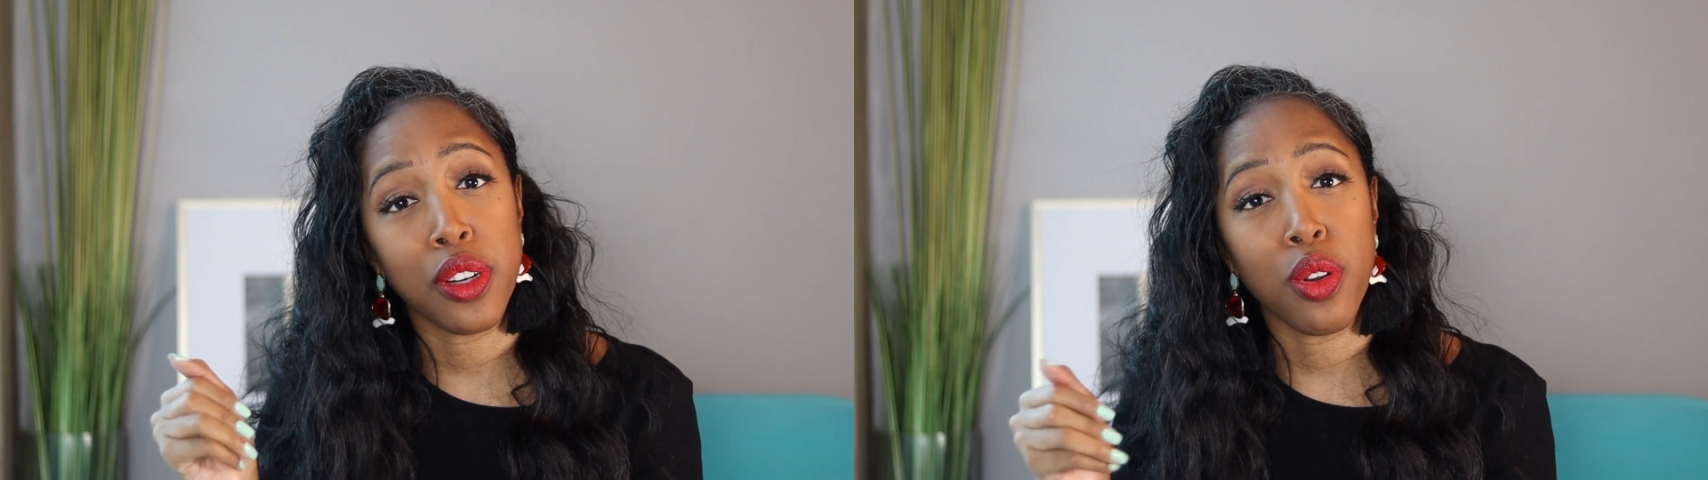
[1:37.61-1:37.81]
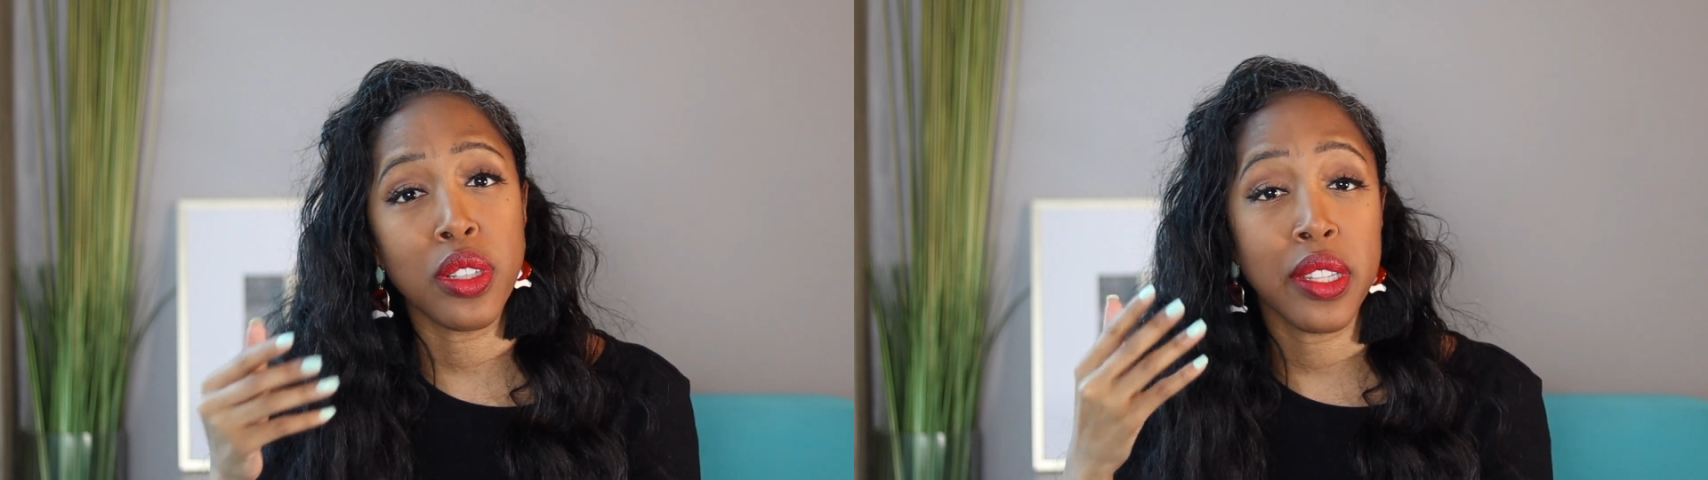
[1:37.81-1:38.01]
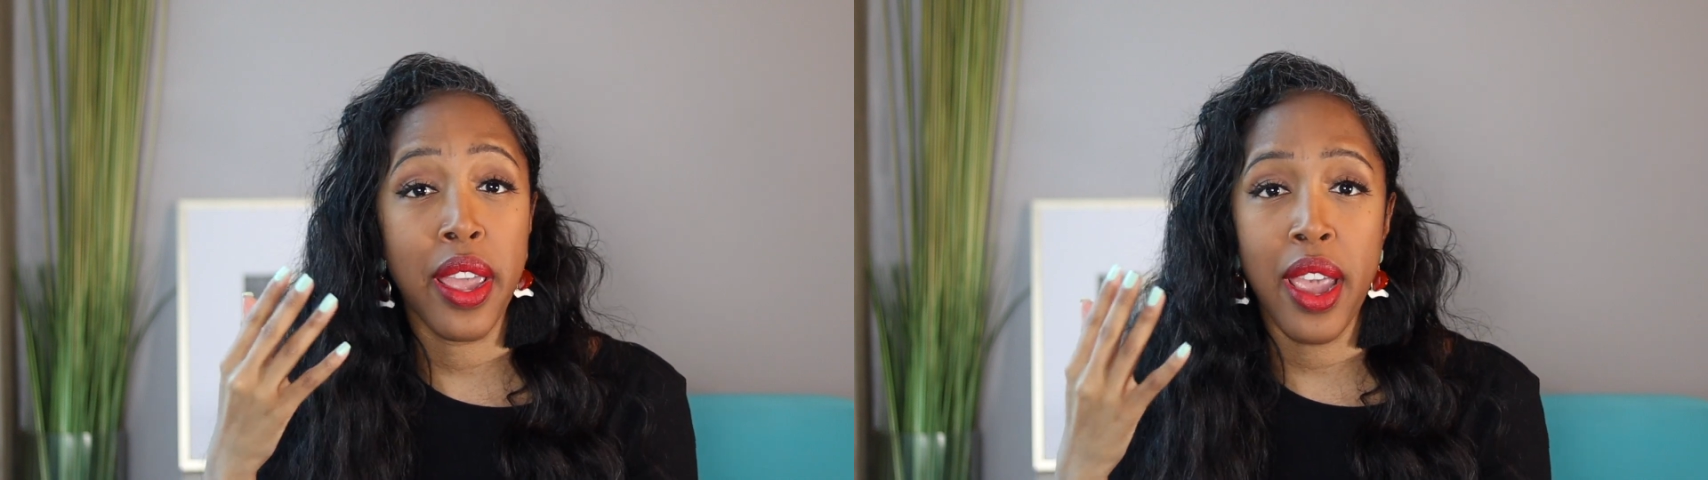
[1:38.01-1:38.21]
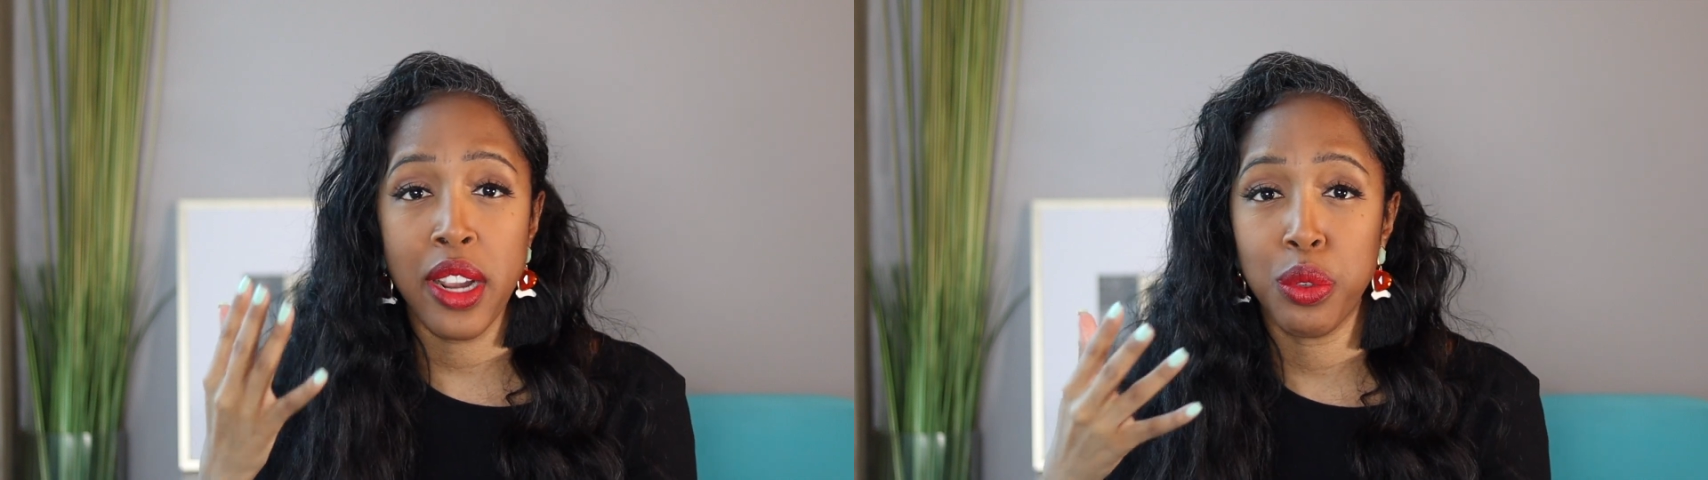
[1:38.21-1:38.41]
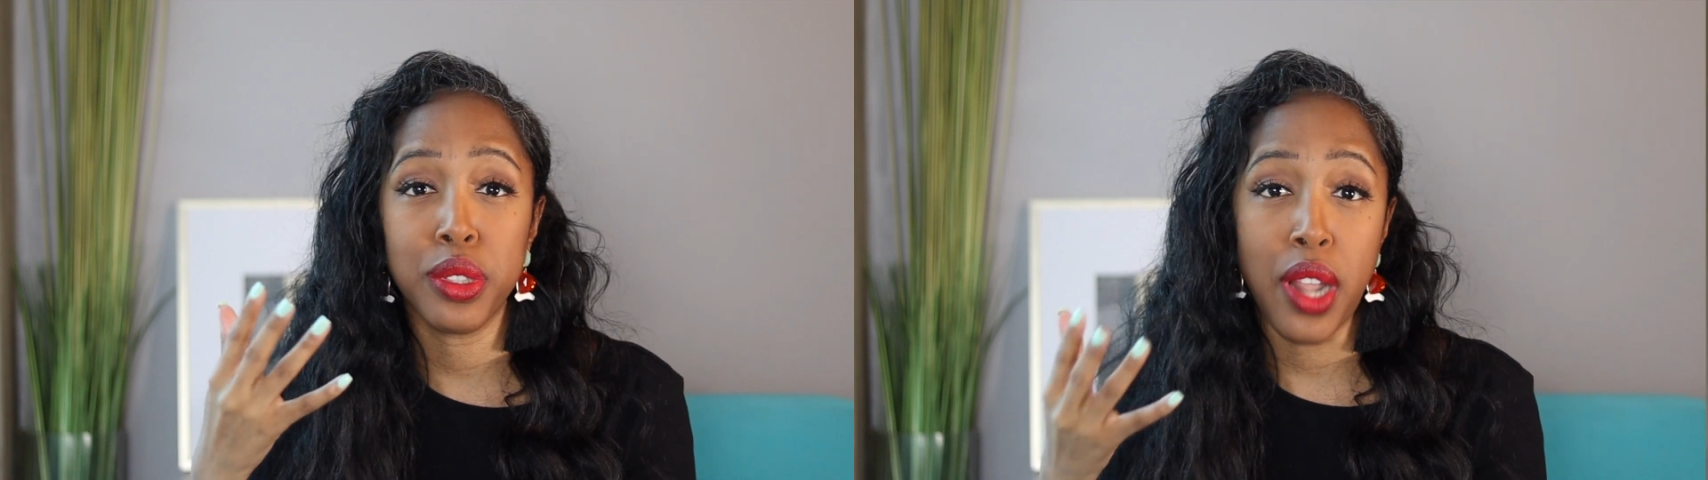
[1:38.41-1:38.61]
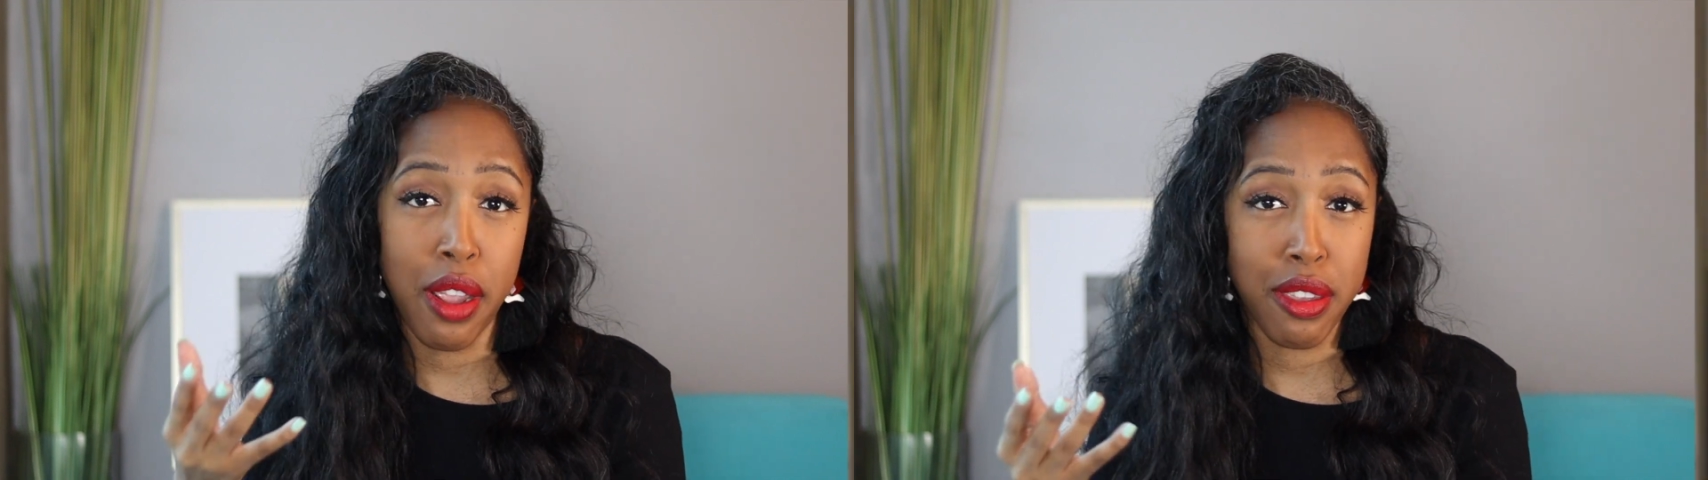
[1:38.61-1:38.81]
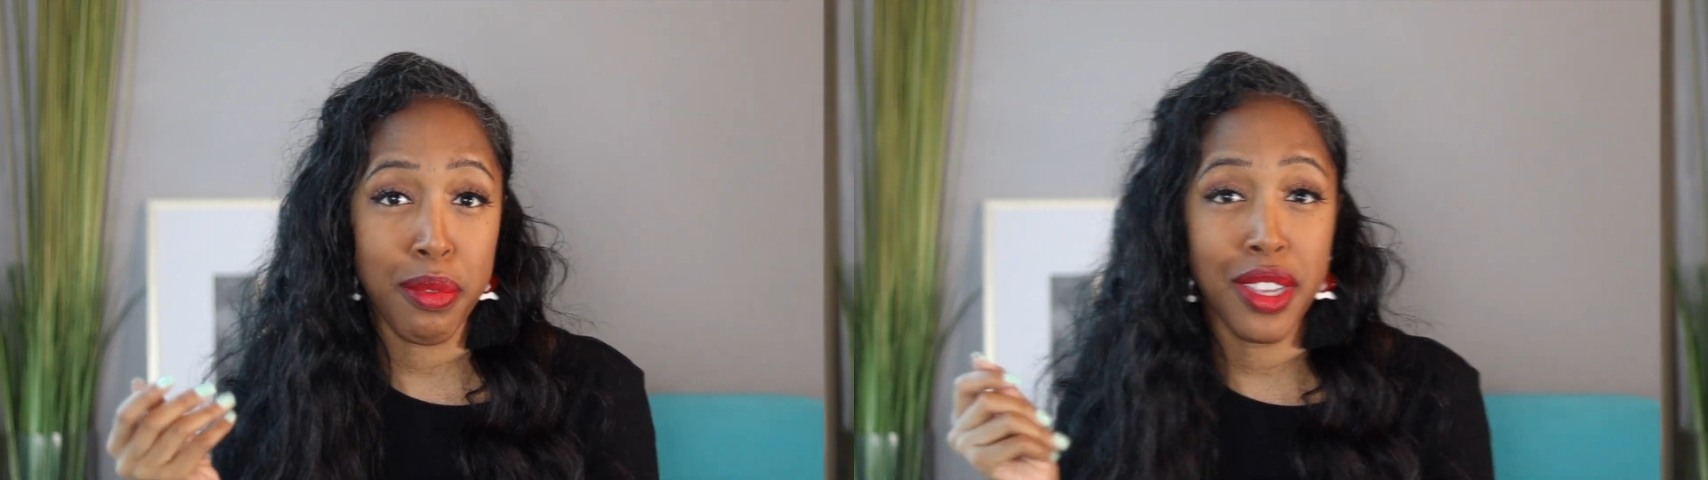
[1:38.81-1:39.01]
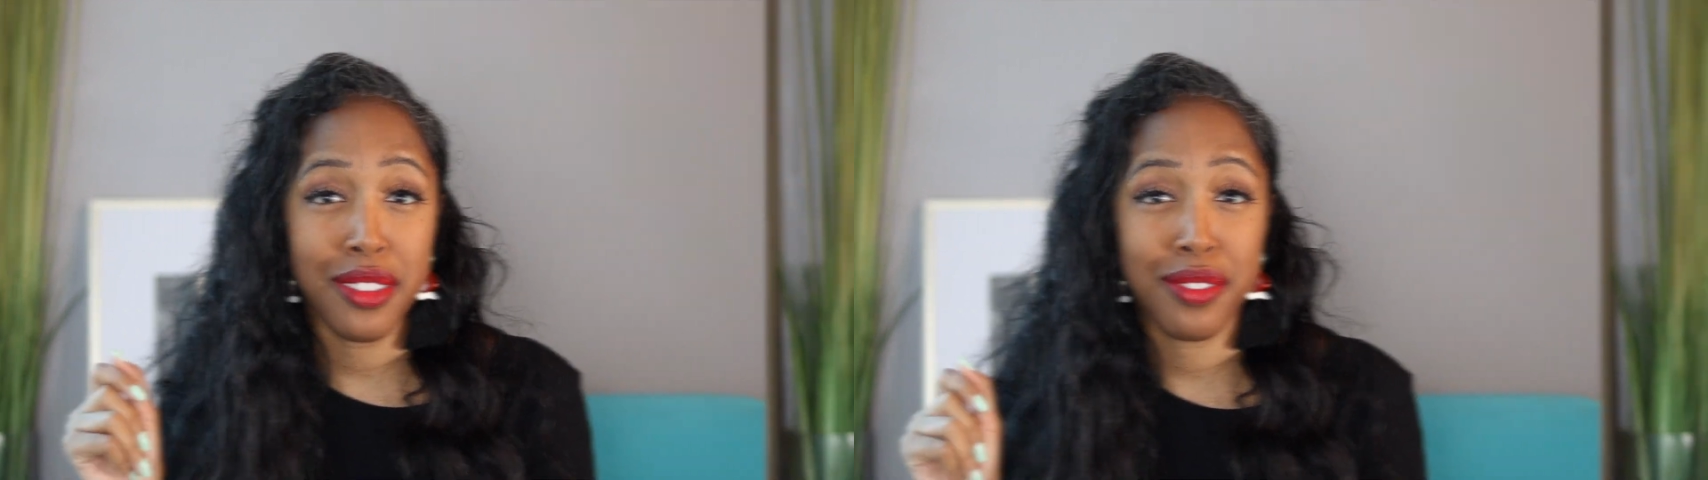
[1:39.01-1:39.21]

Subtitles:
or to that actual document.